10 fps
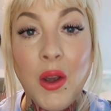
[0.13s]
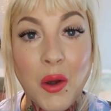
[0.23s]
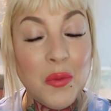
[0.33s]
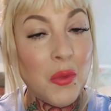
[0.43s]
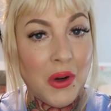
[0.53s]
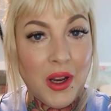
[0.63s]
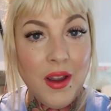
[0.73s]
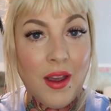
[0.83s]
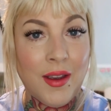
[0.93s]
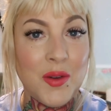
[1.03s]
Good
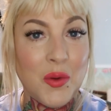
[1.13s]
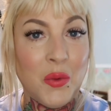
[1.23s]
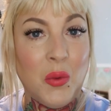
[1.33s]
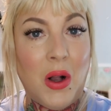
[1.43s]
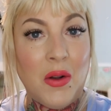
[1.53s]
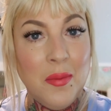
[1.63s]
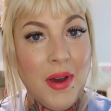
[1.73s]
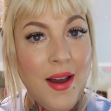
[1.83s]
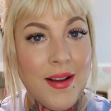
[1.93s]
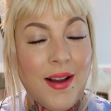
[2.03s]
morning and welcome
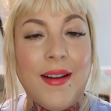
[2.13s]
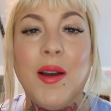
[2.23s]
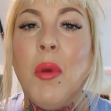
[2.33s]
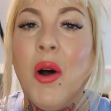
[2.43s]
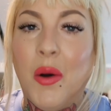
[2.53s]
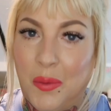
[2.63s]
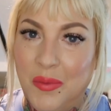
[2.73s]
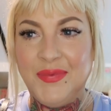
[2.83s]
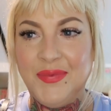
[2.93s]
back. I am home.